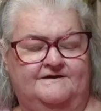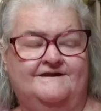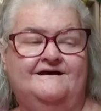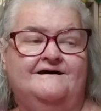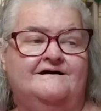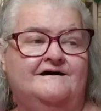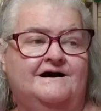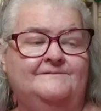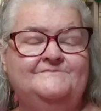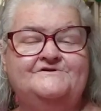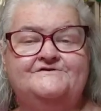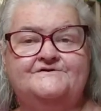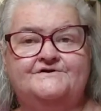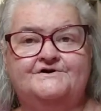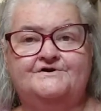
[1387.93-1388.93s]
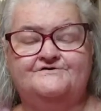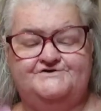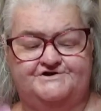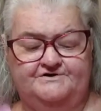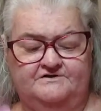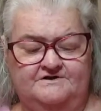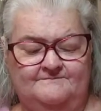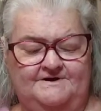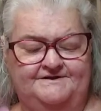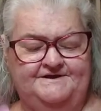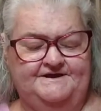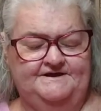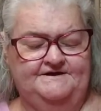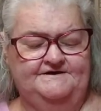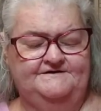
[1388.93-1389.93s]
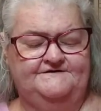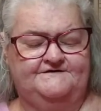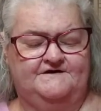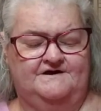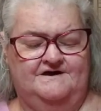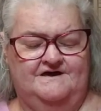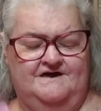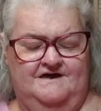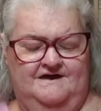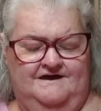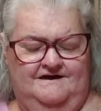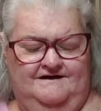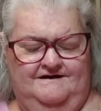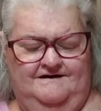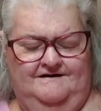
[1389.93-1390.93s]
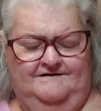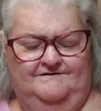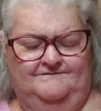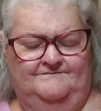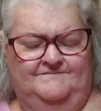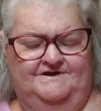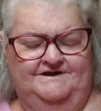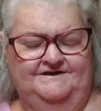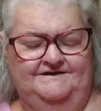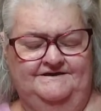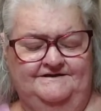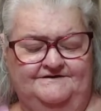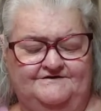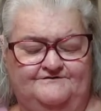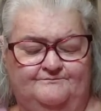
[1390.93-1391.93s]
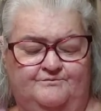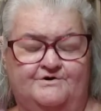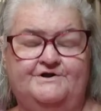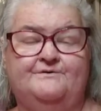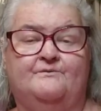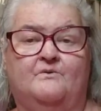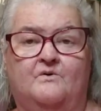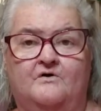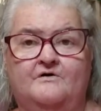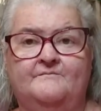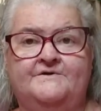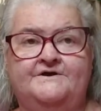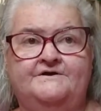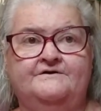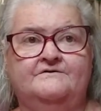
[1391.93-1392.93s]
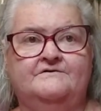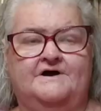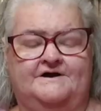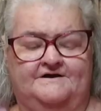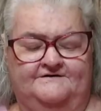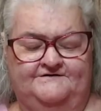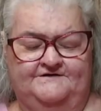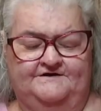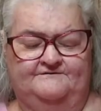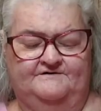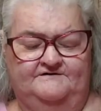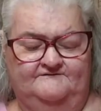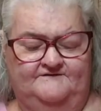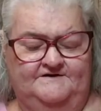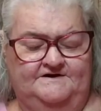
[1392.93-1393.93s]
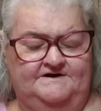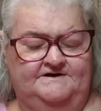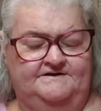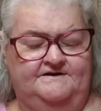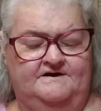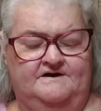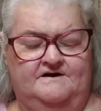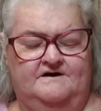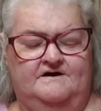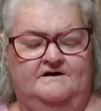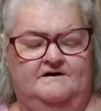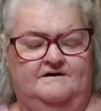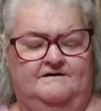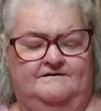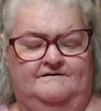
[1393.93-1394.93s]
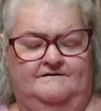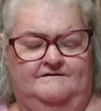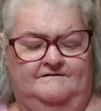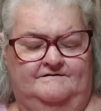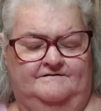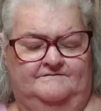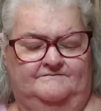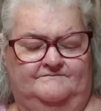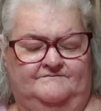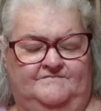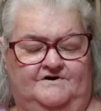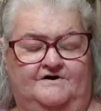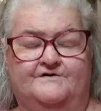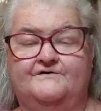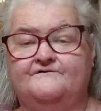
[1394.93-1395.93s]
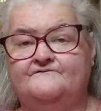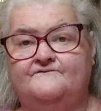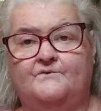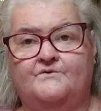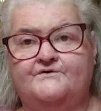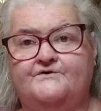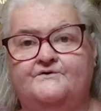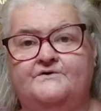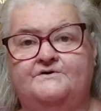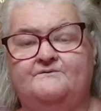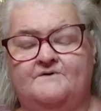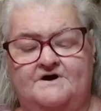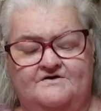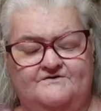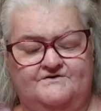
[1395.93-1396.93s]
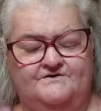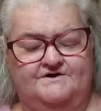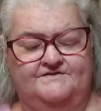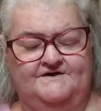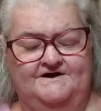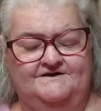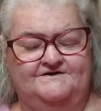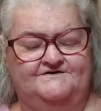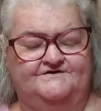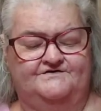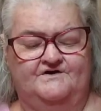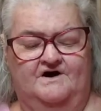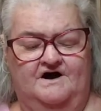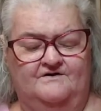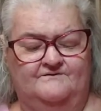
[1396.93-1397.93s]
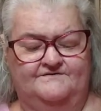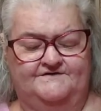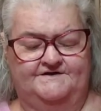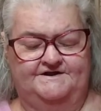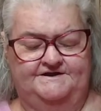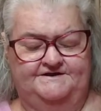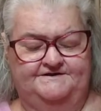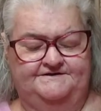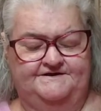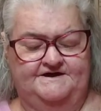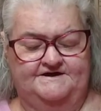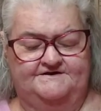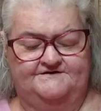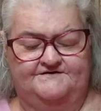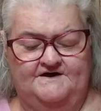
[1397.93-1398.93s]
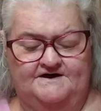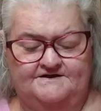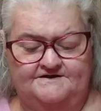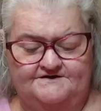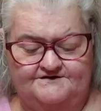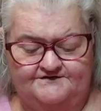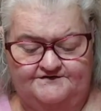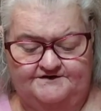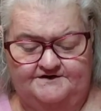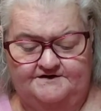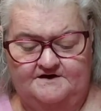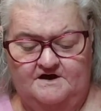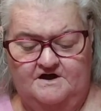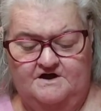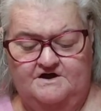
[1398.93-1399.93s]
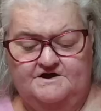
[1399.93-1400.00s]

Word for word: yeah, I'm just going to go chill at my desk. It is pretty warm here. Like I said, we've had 104-degree weather, and that is not with the heat index. That is the